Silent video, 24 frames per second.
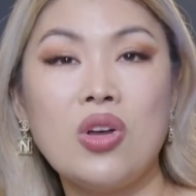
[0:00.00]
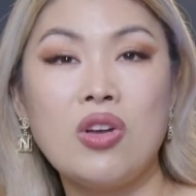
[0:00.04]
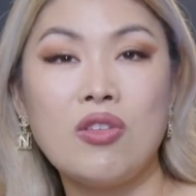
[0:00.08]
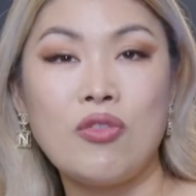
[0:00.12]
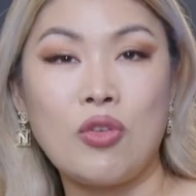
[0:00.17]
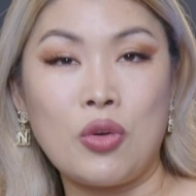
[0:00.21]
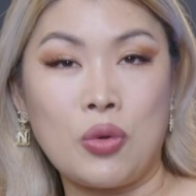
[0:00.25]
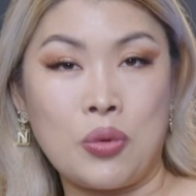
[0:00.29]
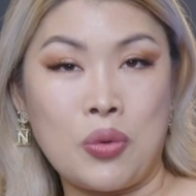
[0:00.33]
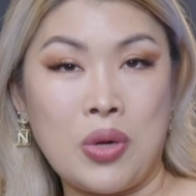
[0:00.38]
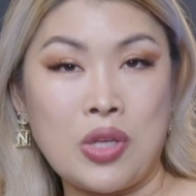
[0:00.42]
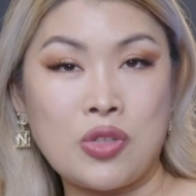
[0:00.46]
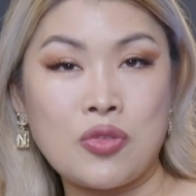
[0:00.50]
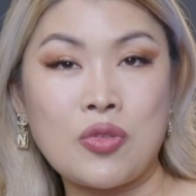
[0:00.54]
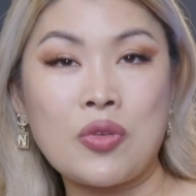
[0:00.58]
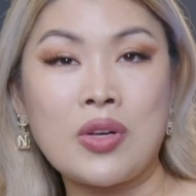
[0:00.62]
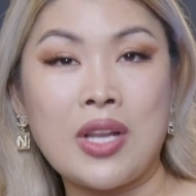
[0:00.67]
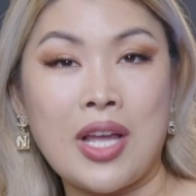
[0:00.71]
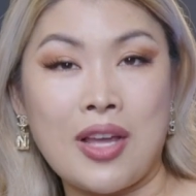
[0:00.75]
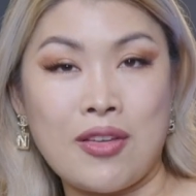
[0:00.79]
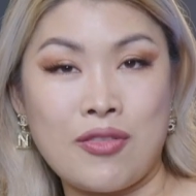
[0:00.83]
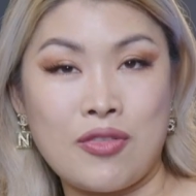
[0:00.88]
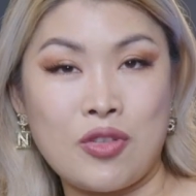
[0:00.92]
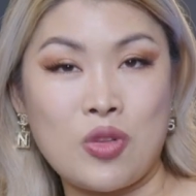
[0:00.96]
for the rest of your
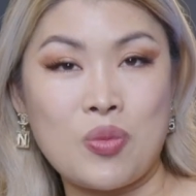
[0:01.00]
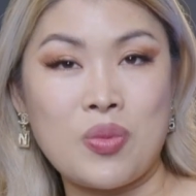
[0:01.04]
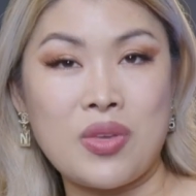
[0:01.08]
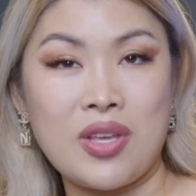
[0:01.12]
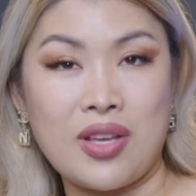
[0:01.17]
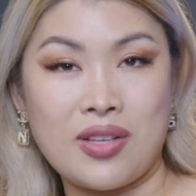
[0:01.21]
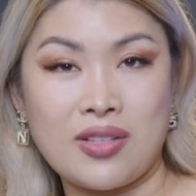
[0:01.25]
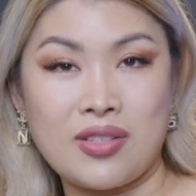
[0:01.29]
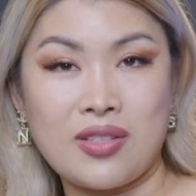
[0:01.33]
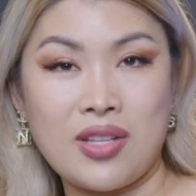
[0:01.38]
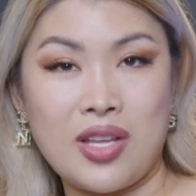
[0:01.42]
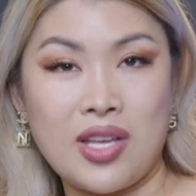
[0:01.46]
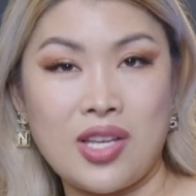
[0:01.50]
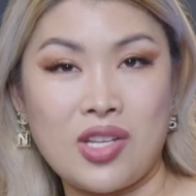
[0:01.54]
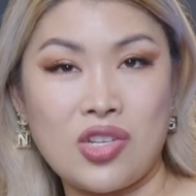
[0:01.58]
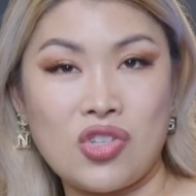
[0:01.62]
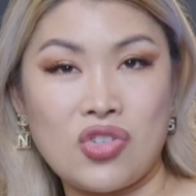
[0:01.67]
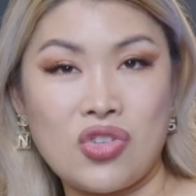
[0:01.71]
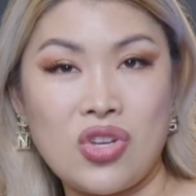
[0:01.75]
life to be on stage.